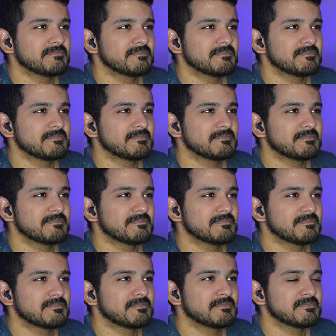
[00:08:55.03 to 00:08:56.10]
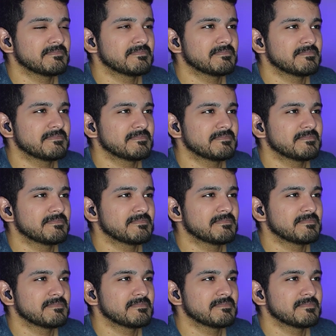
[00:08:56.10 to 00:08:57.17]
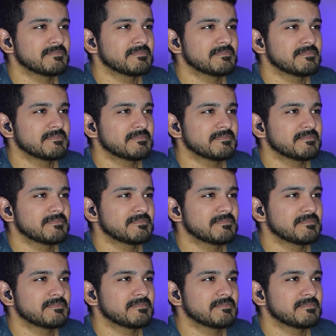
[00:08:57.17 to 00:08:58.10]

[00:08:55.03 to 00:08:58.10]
The person shown says nothing.